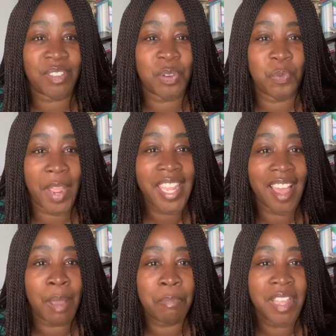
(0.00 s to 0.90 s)
to wake
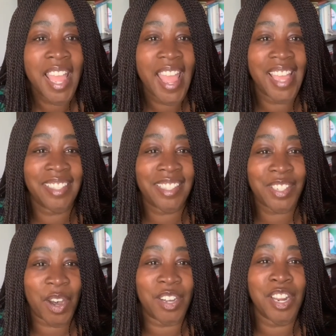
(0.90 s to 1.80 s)
up and
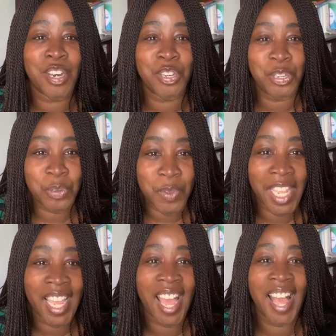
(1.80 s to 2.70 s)
start
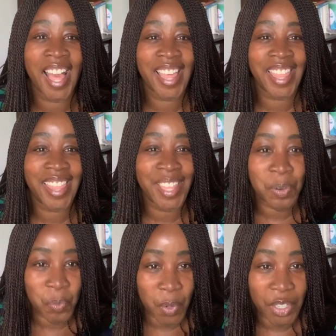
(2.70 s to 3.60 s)
doing the
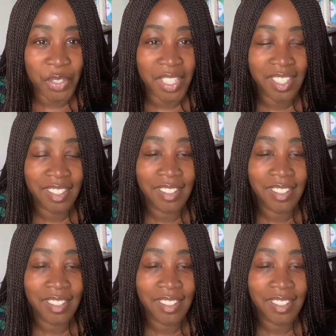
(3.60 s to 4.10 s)
work.